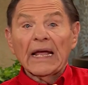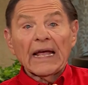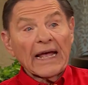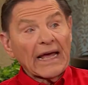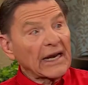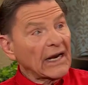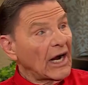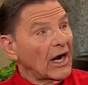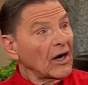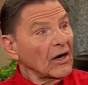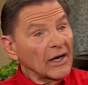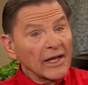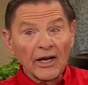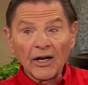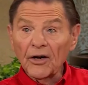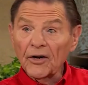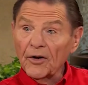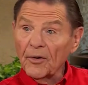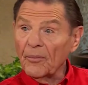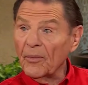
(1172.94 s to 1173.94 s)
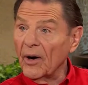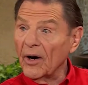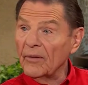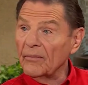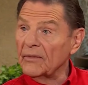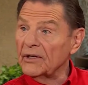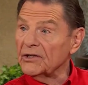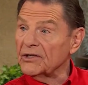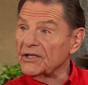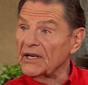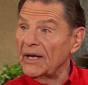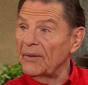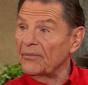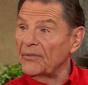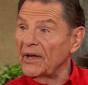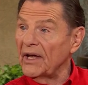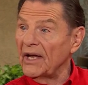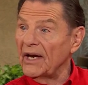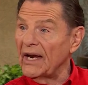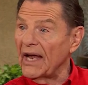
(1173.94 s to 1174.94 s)
And our legal department
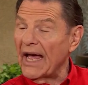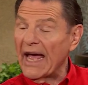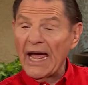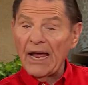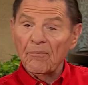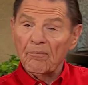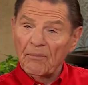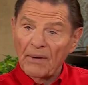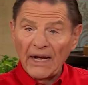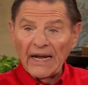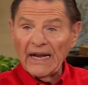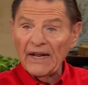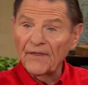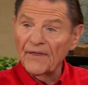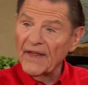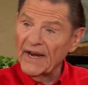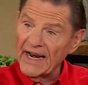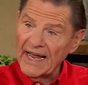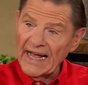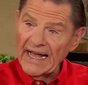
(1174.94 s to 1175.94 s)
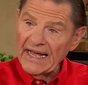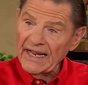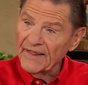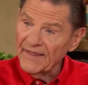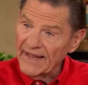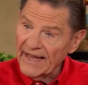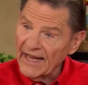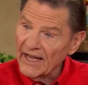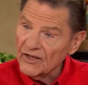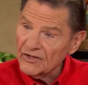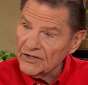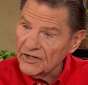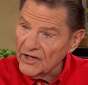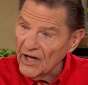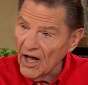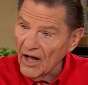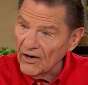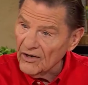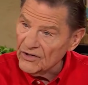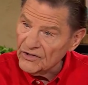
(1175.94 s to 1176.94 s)
stepped in and paid the
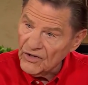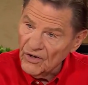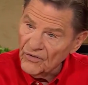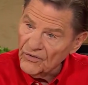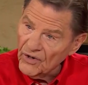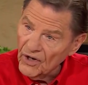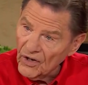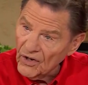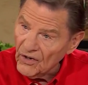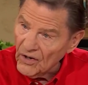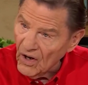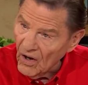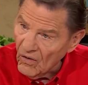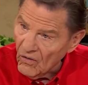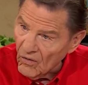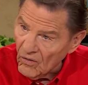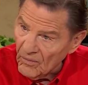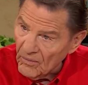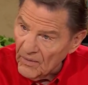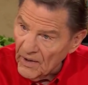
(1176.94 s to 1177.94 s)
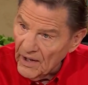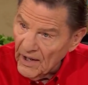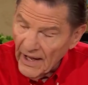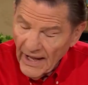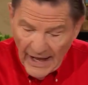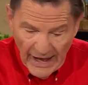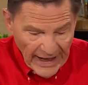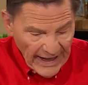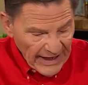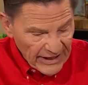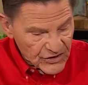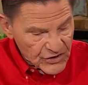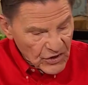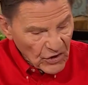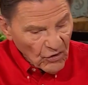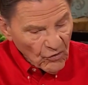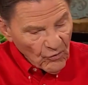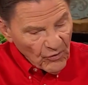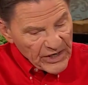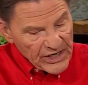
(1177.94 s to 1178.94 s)
$9,000 on her home. And
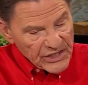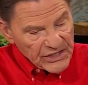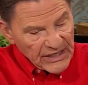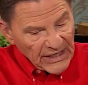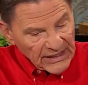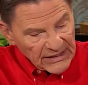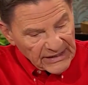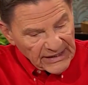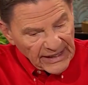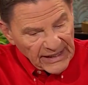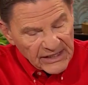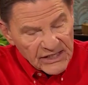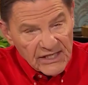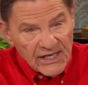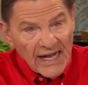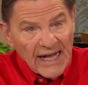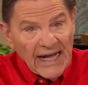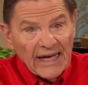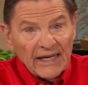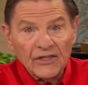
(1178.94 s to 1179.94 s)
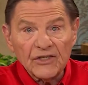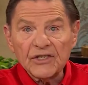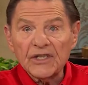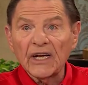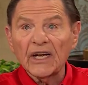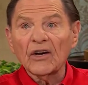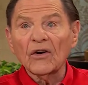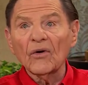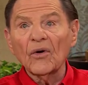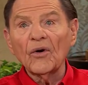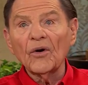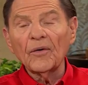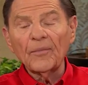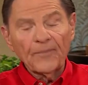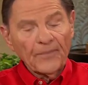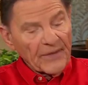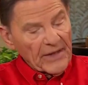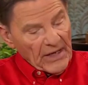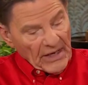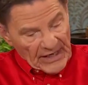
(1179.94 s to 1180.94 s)
so we set that aside and said, Lord,
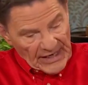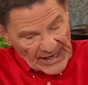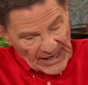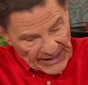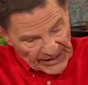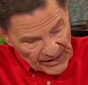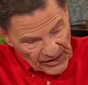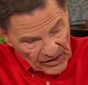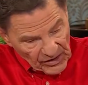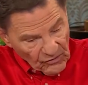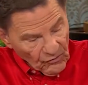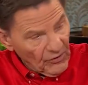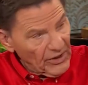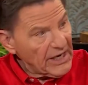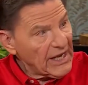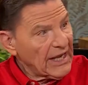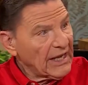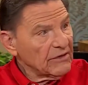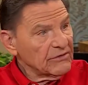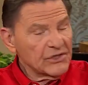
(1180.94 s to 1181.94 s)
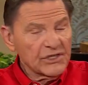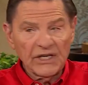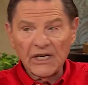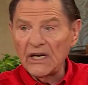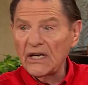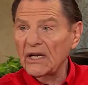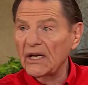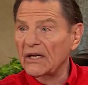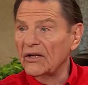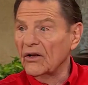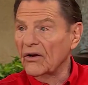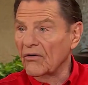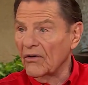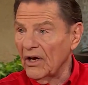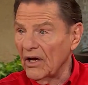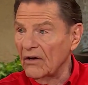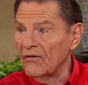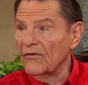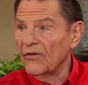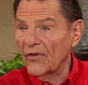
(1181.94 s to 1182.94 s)
now here, we have seed in the
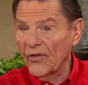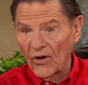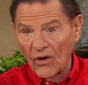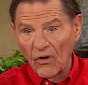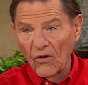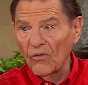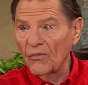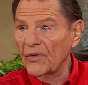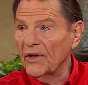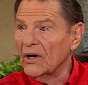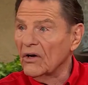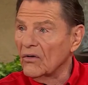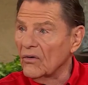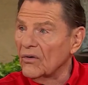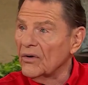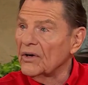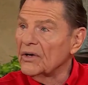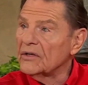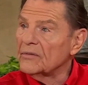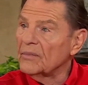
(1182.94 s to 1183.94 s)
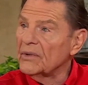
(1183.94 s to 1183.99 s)
ground for the home that Gloria is.